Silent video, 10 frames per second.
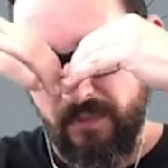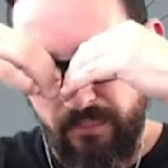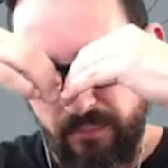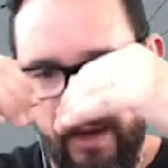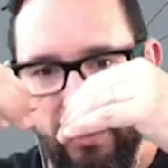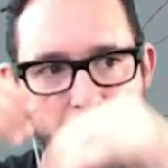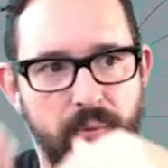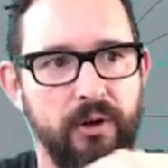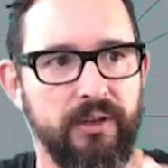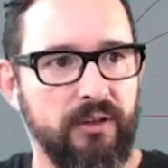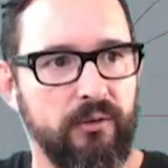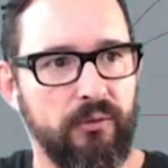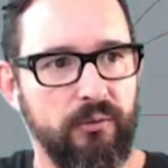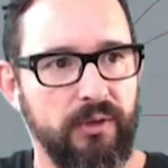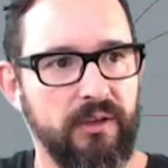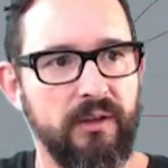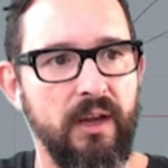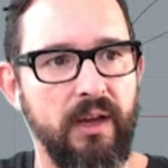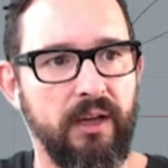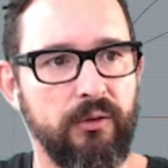breaking point into it,
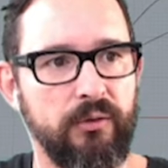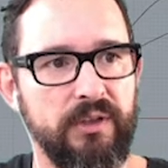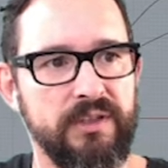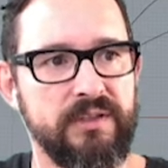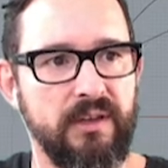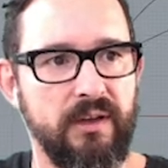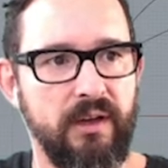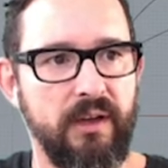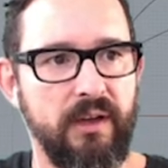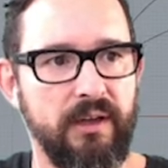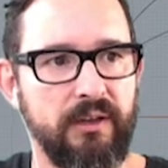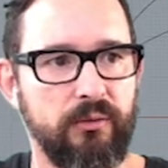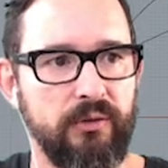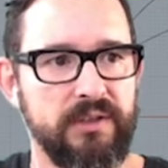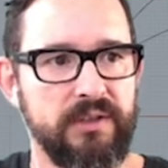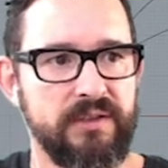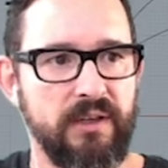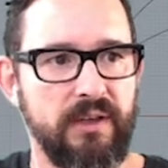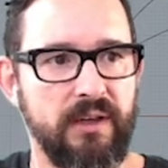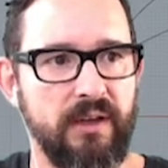into this
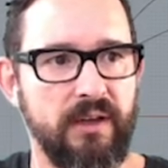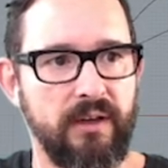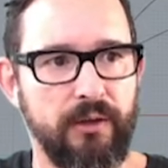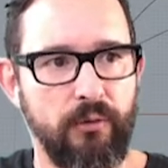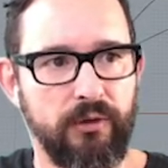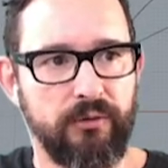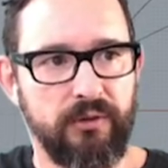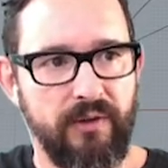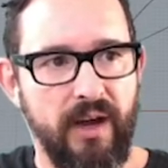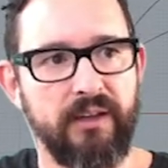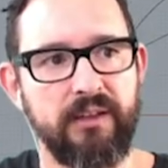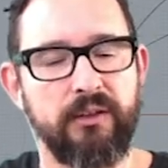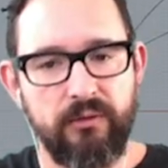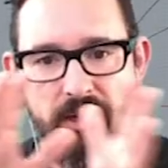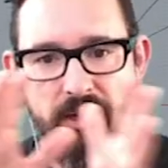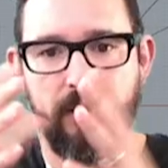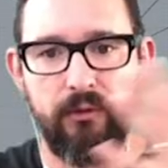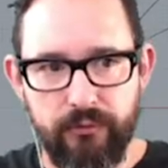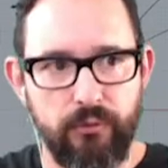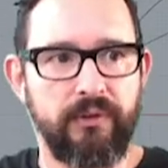you want to divide it into kind
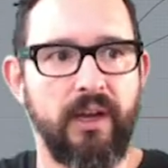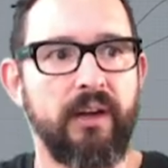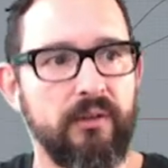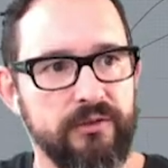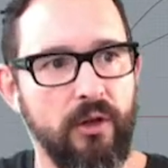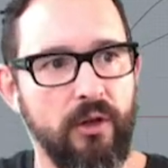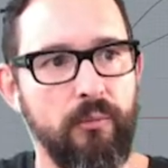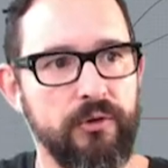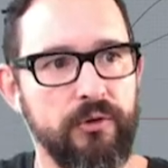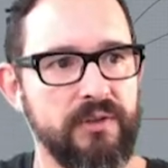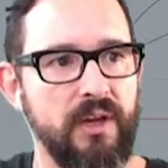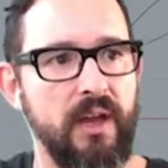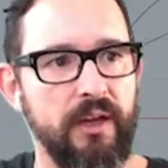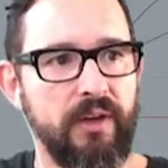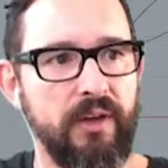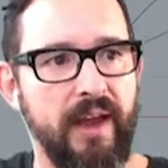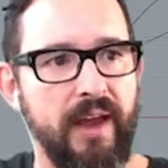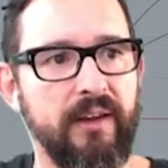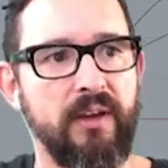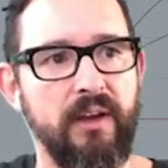of two tunnels almost, you can
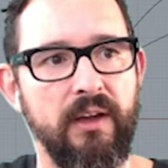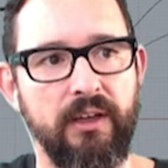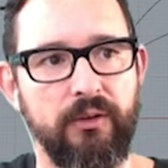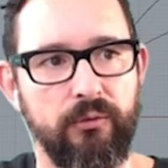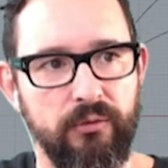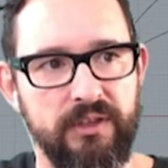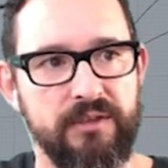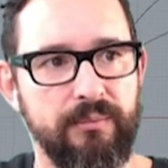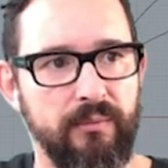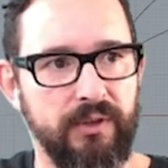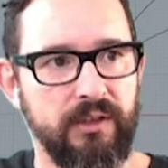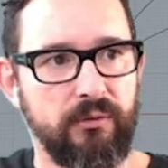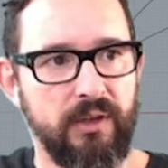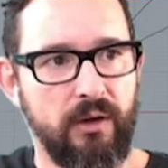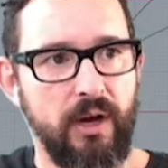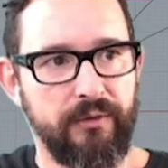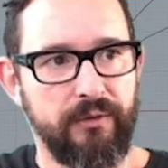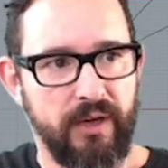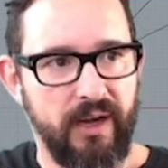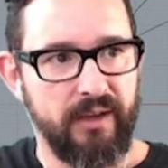add into the curve, you
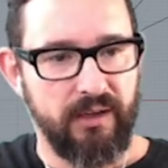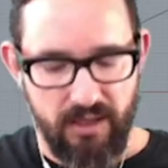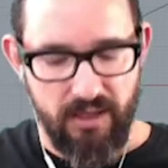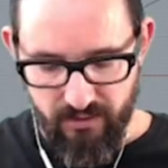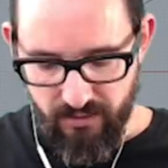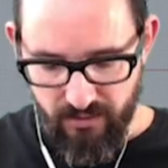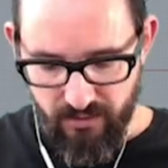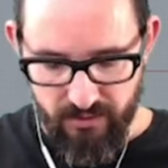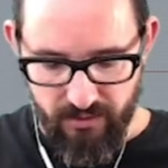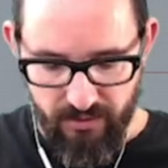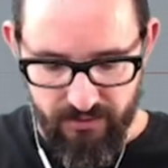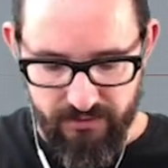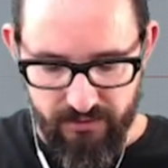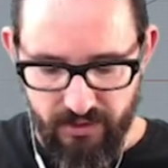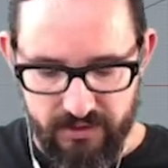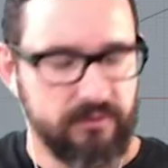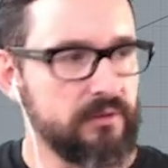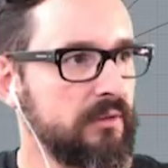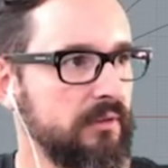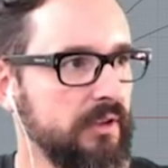can add a kink. So
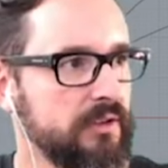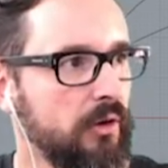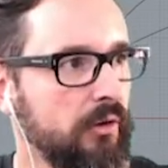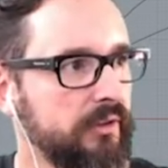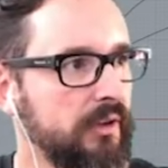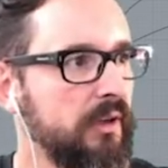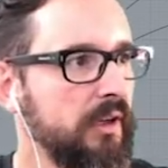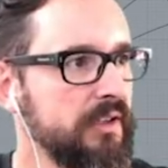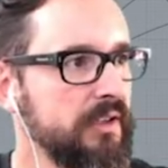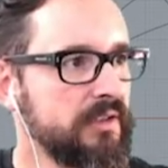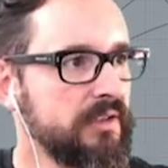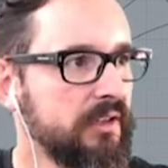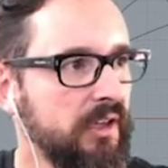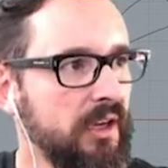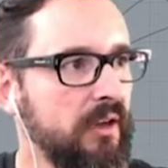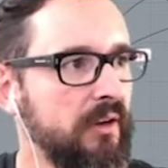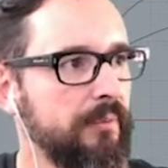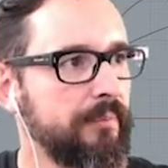it's called insert kink,